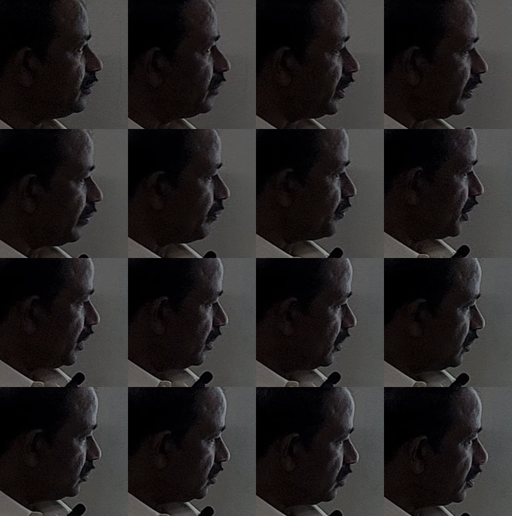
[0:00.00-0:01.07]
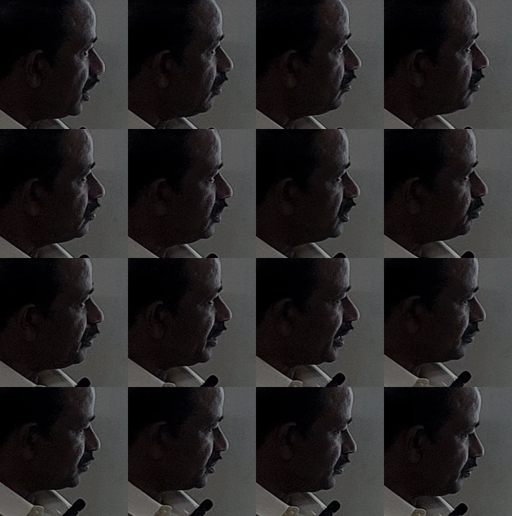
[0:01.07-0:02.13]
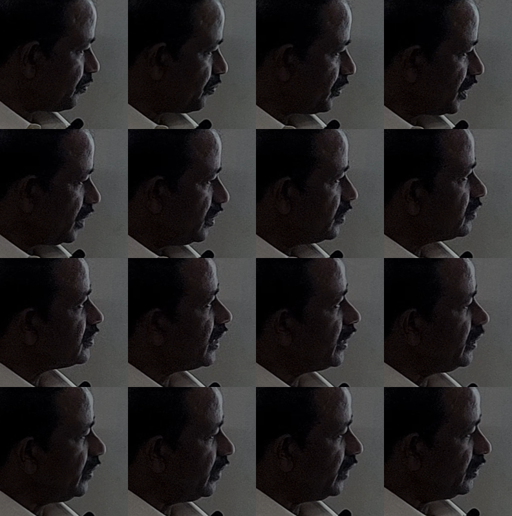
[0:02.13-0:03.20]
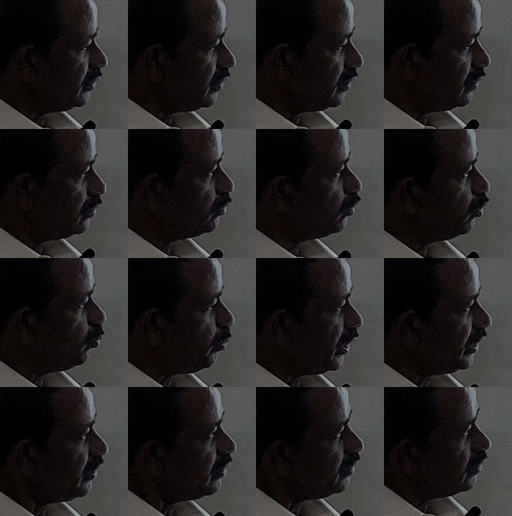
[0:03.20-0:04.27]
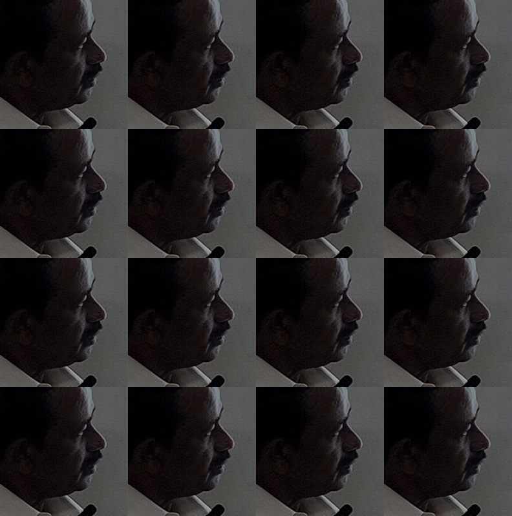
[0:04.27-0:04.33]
Okay. So now this becomes sin n 2 pi.